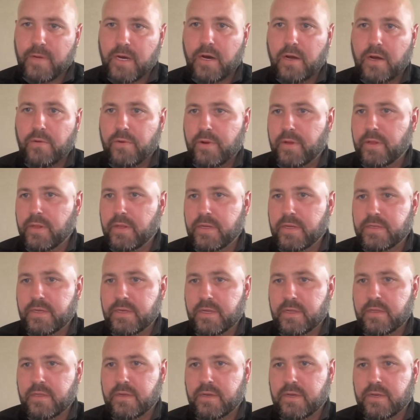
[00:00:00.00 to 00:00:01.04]

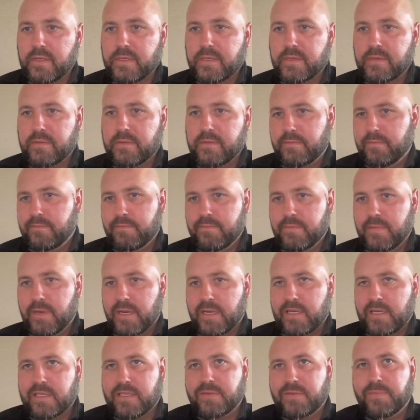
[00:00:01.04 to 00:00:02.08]
unrealistic to
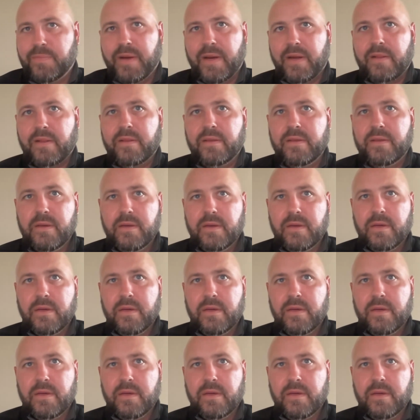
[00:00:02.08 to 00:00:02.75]
expect